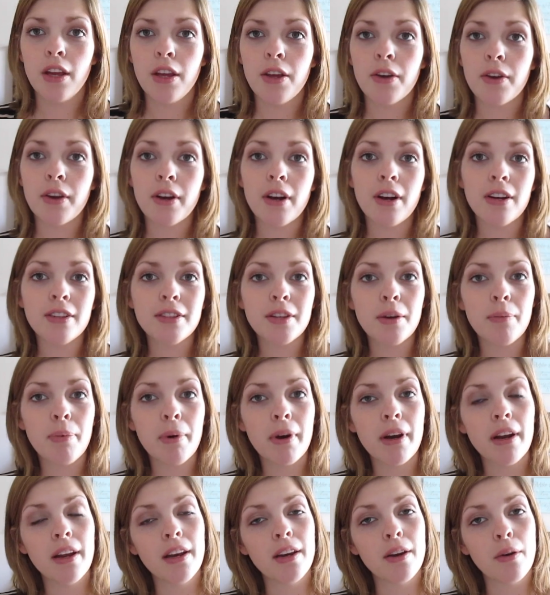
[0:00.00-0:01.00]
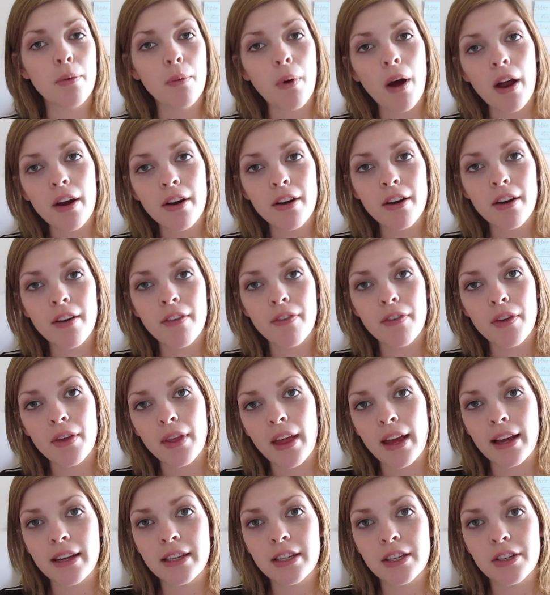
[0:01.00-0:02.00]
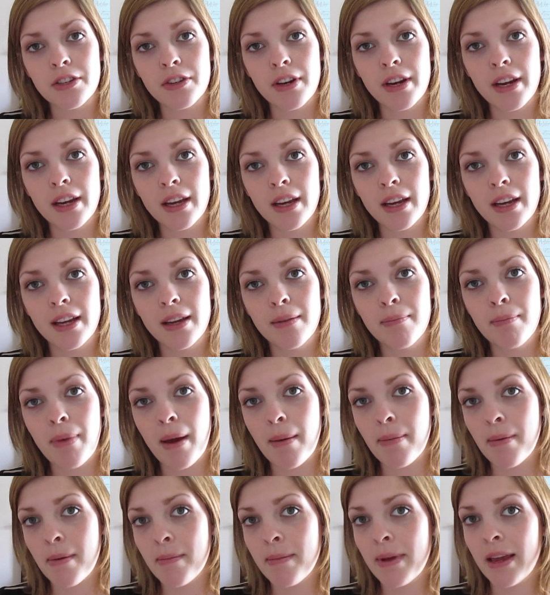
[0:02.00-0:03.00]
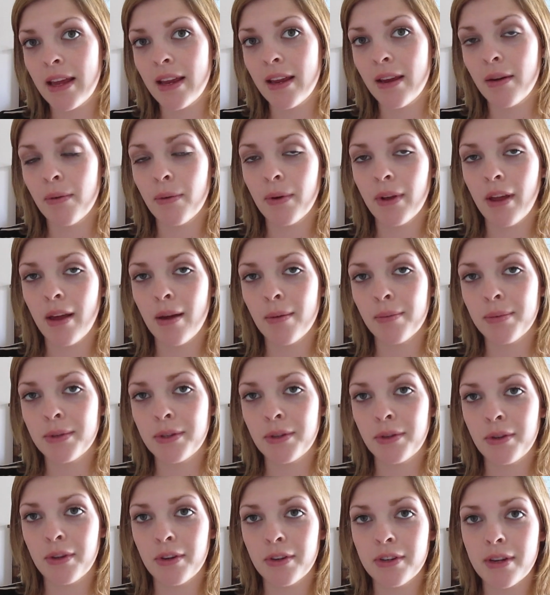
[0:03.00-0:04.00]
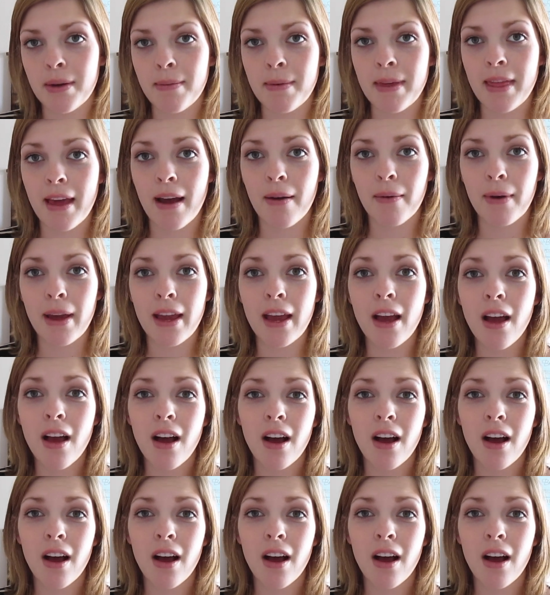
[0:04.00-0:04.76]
You can also put it in your water if you like to drink peppermint. It will help soothe your tummy that way.